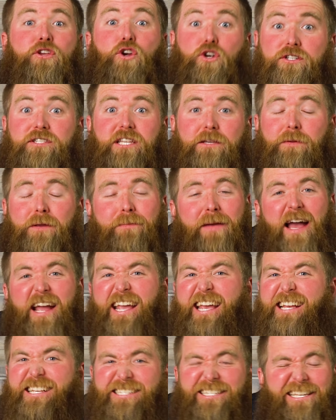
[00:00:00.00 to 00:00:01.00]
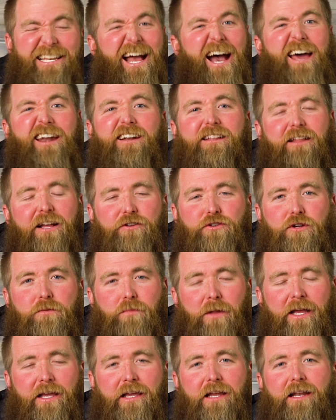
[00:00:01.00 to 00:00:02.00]
Your sleeping bag is not an electric
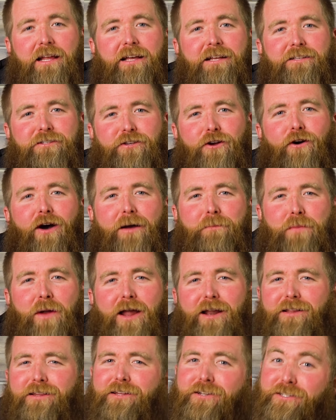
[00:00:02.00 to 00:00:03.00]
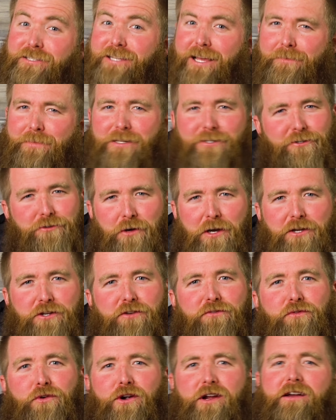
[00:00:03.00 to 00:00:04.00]
blanket. So I brought a little
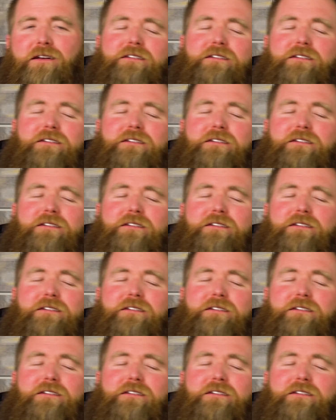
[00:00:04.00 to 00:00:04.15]
demonstration for you.